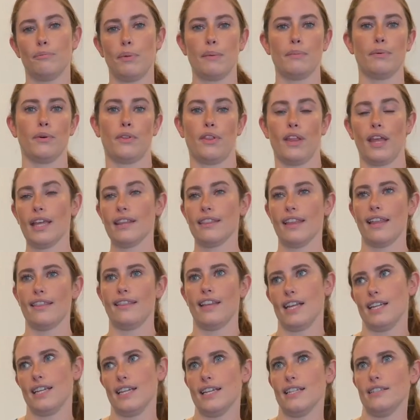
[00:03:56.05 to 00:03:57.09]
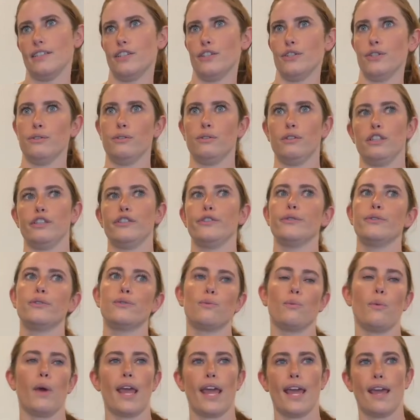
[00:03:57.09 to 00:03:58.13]
People think that they need to lose
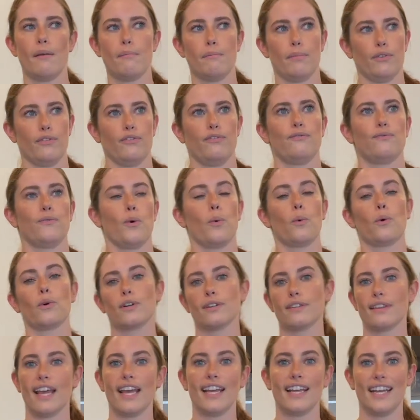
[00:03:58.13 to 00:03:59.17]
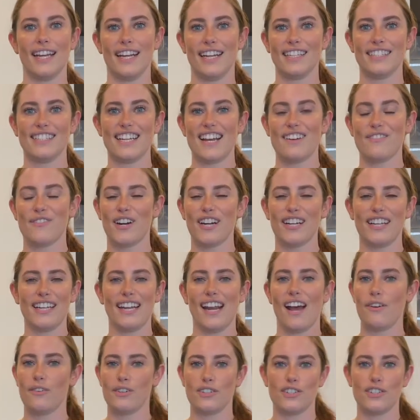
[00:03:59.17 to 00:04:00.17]
weight before they get into working out, which